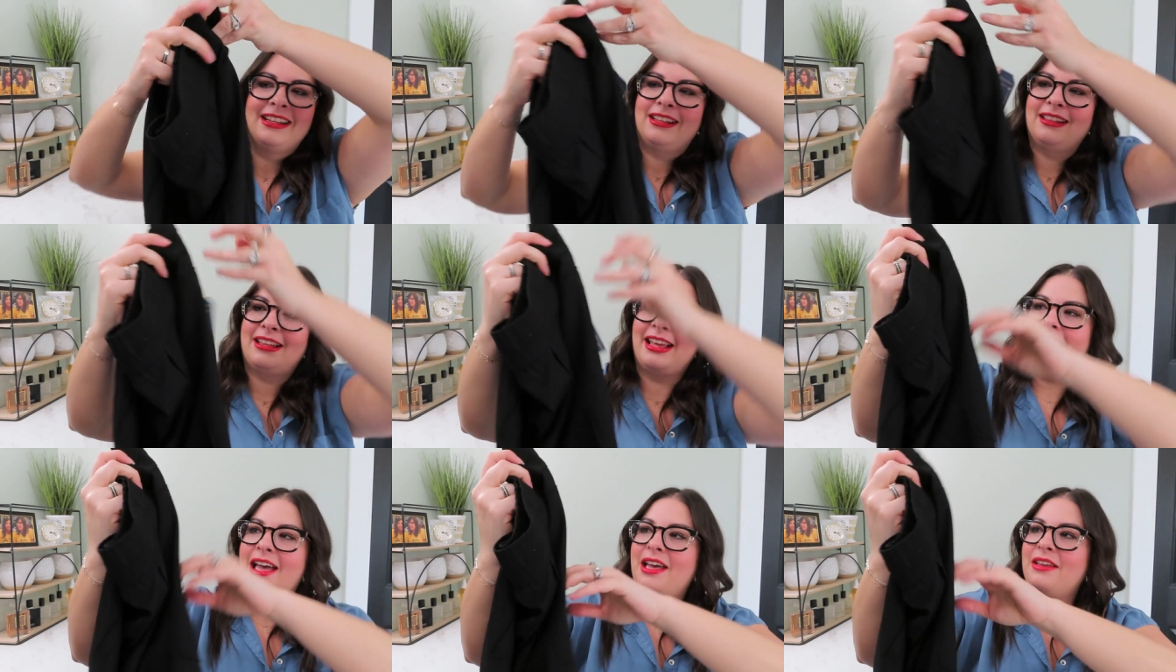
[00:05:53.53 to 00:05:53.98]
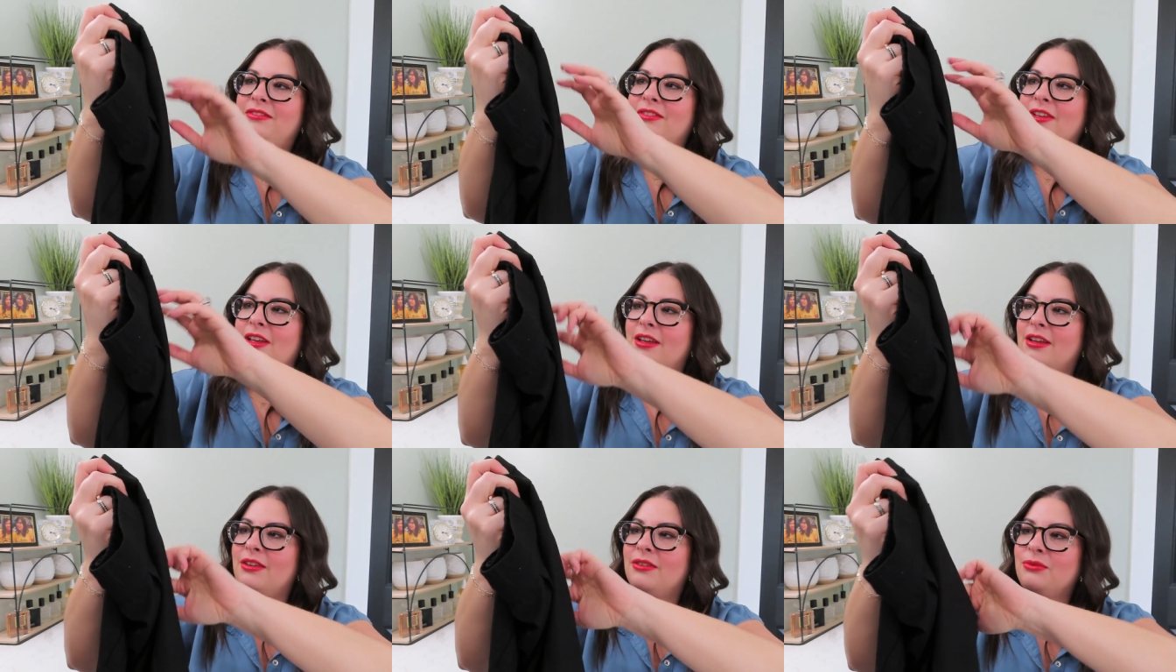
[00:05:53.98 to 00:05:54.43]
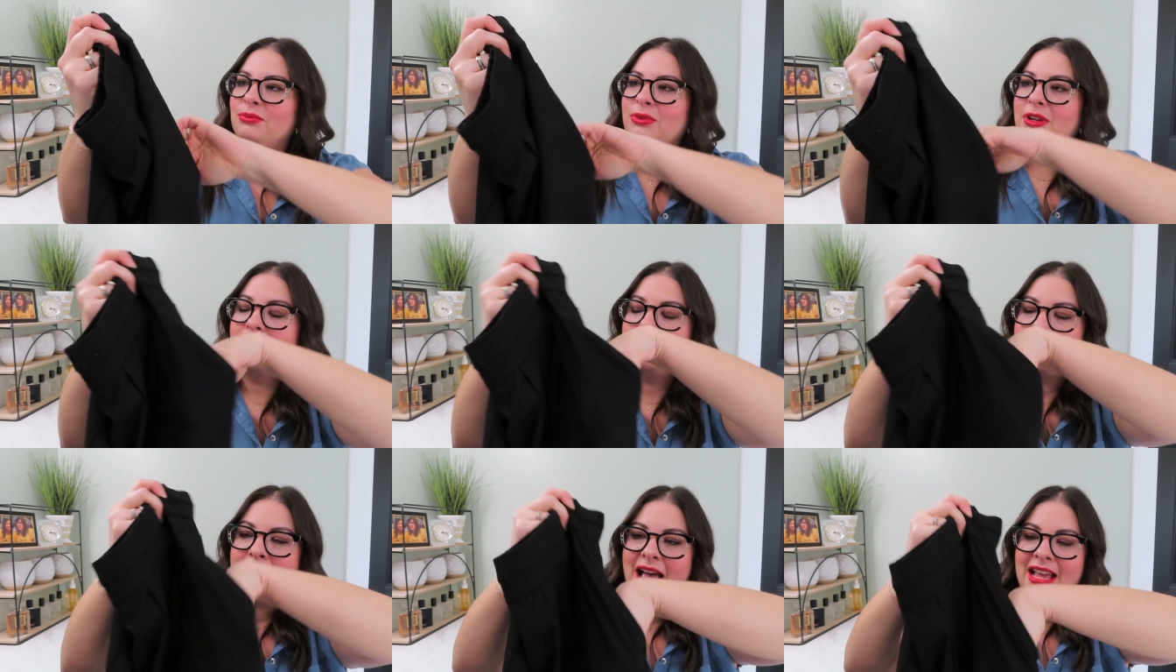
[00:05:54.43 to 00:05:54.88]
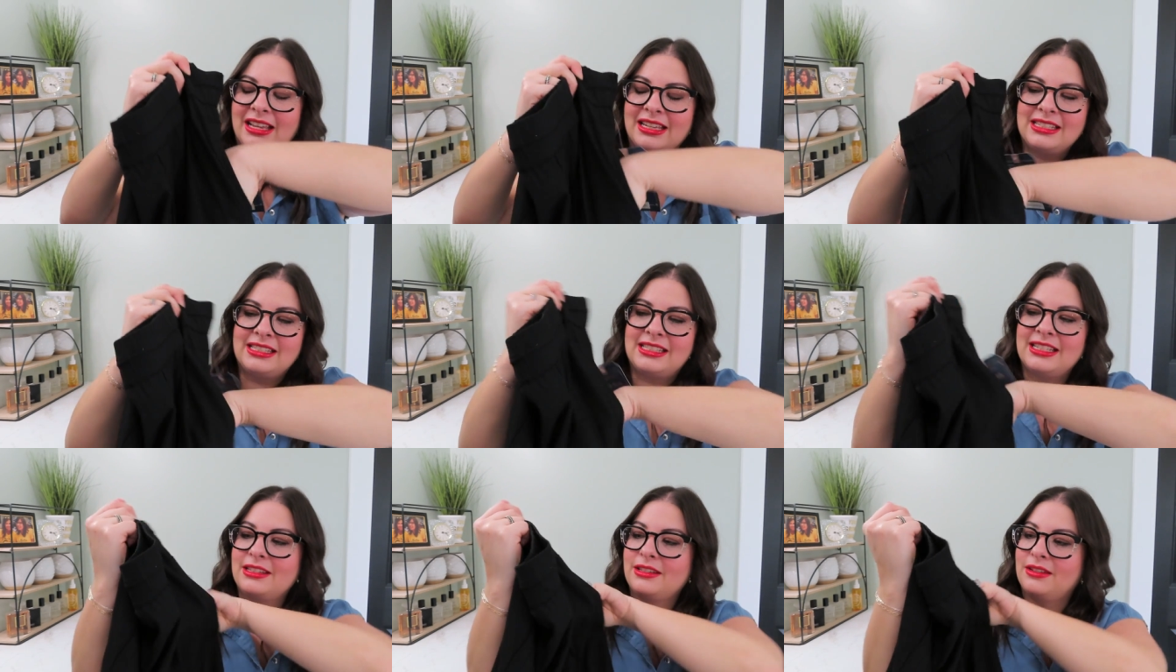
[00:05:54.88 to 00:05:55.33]
They have real
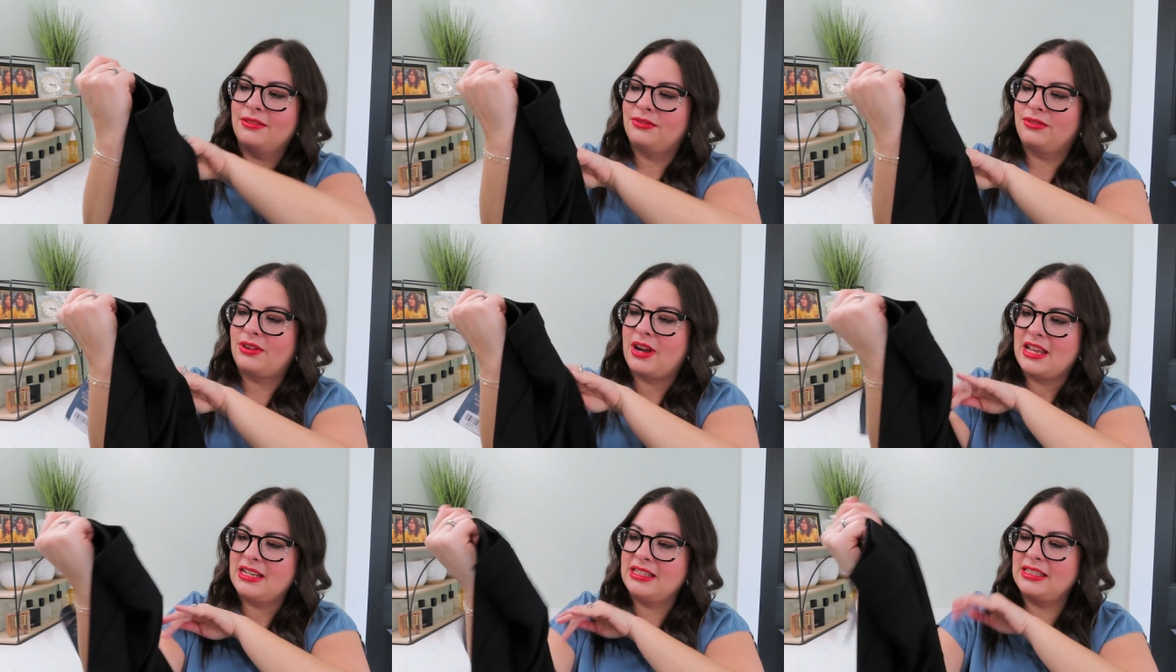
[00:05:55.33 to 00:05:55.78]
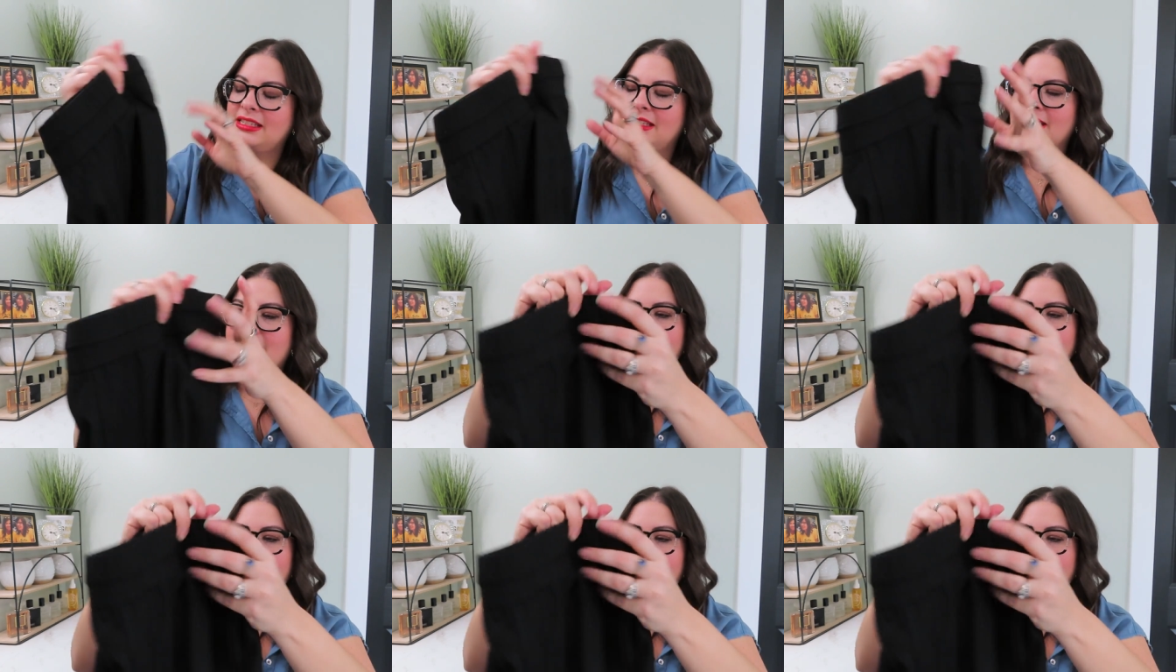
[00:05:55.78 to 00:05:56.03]
pockets in the front,